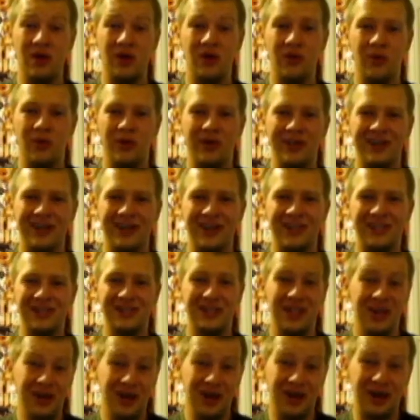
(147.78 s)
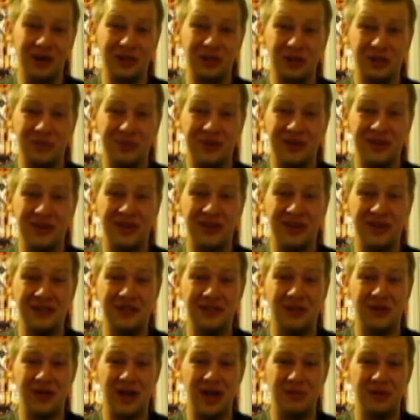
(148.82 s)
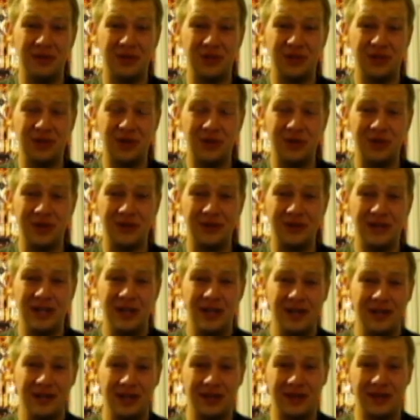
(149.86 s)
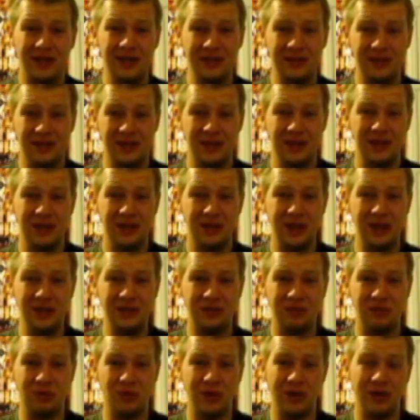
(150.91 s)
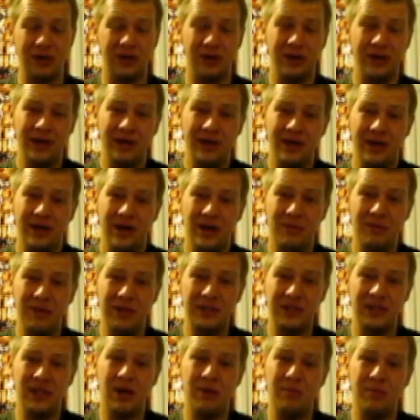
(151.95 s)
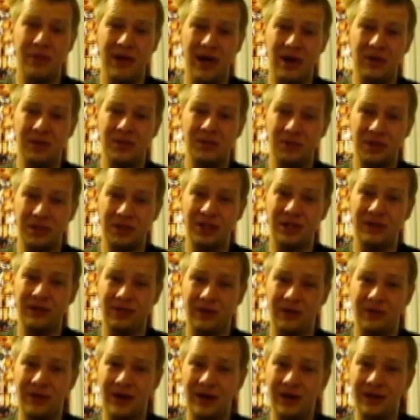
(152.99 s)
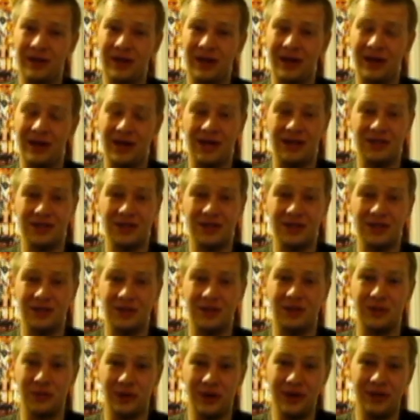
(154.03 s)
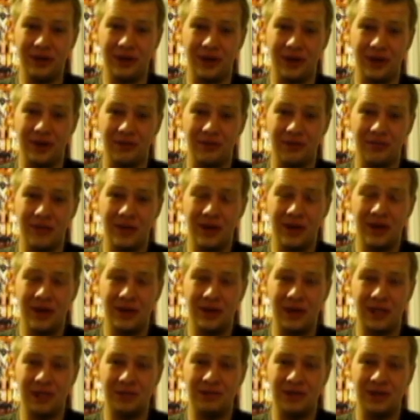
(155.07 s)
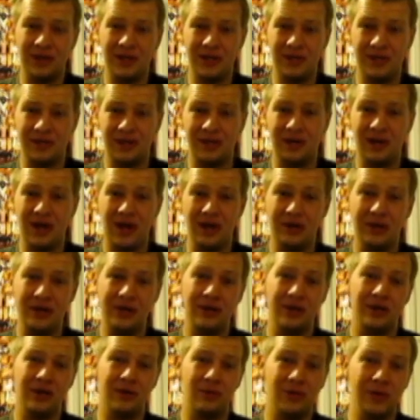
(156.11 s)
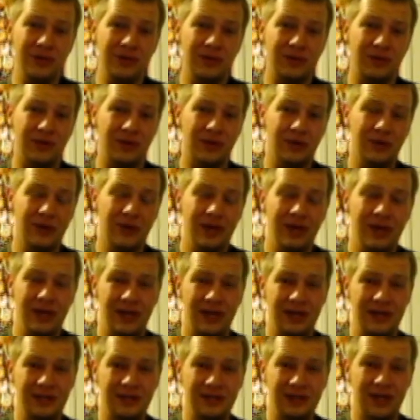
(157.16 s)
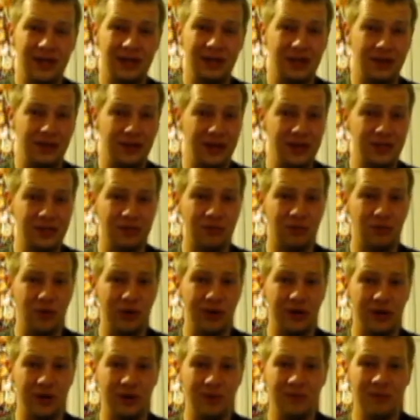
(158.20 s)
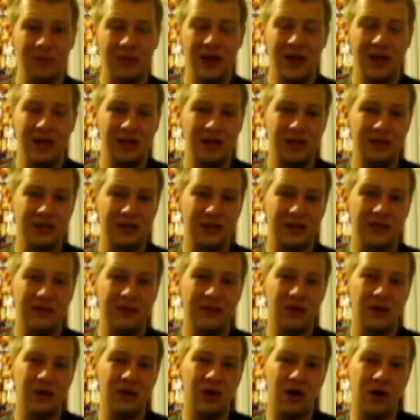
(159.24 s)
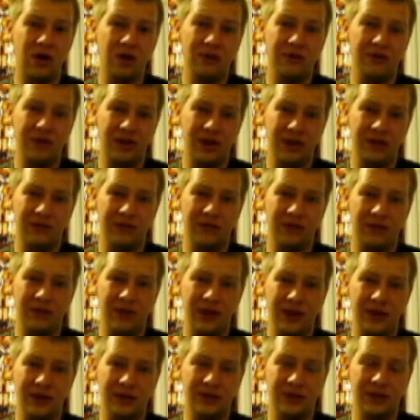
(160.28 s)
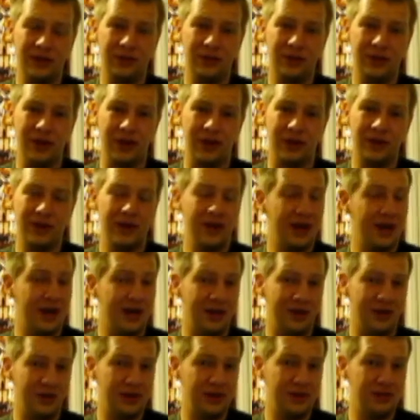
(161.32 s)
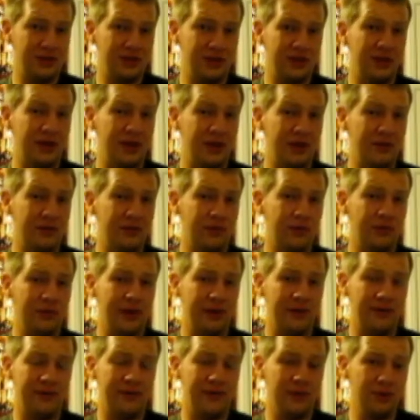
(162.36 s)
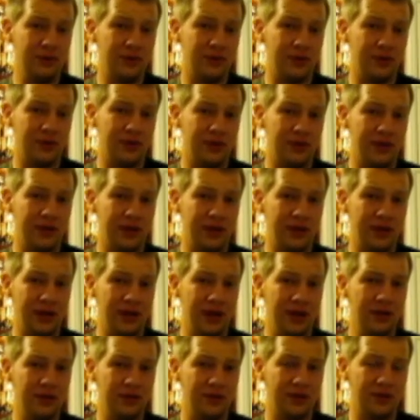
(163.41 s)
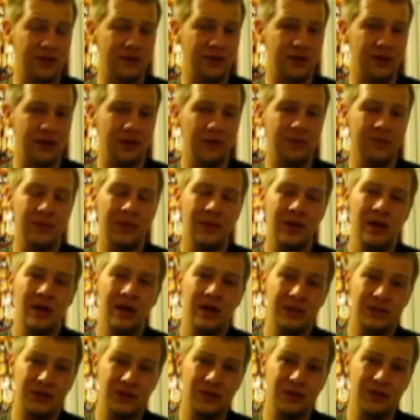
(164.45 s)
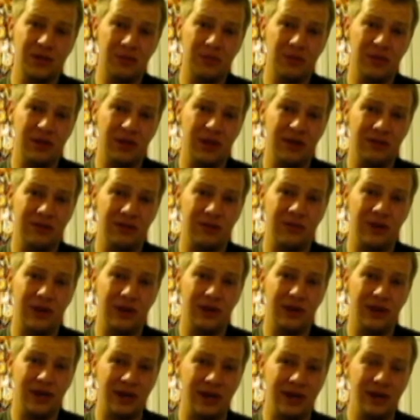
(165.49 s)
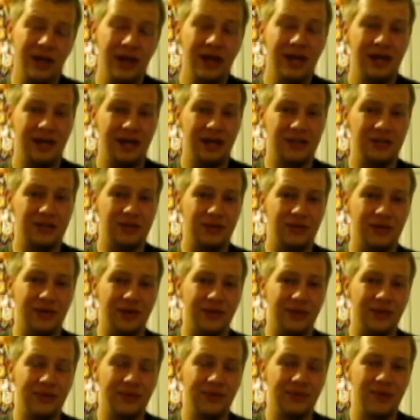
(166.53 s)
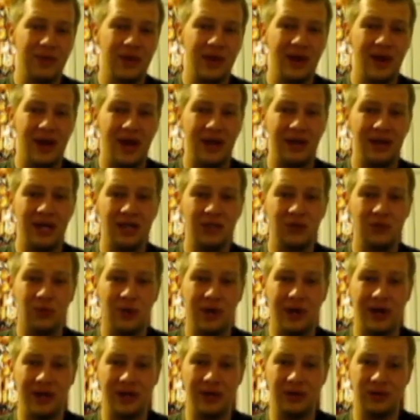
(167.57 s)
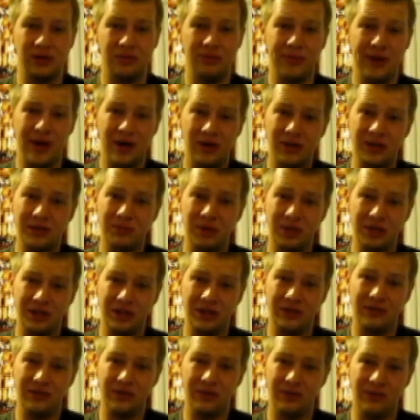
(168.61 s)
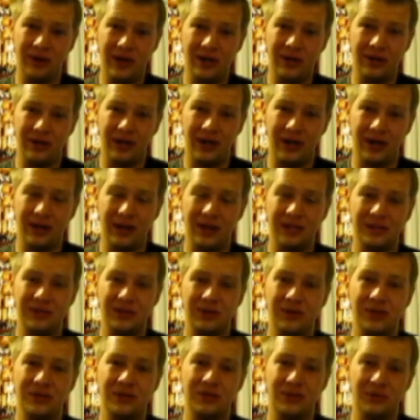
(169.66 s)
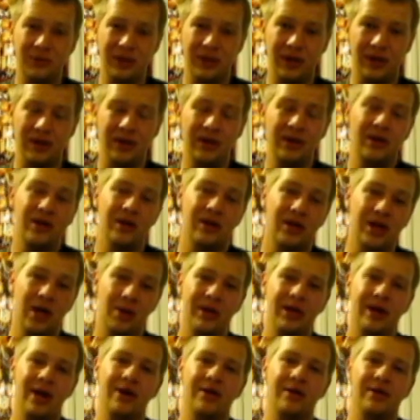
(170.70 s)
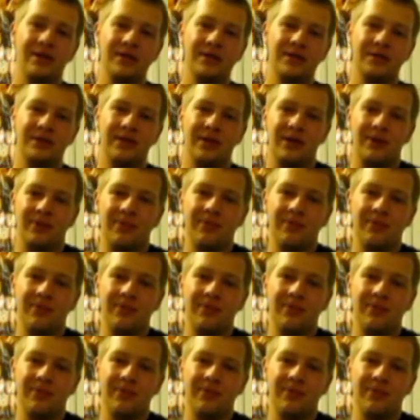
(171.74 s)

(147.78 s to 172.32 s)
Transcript: Well guys, our trip to the laser lab has shown us that this laser pointer emits about as much infrared light as it does green light. That's because the nonlinear crystal inside the laser pointer doesn't convert all of the infrared to green, and there isn't an infrared filter at the end of this thing, so some of the infrared light gets through. And that's why there's about as much infrared light as there is green coming out of this thing.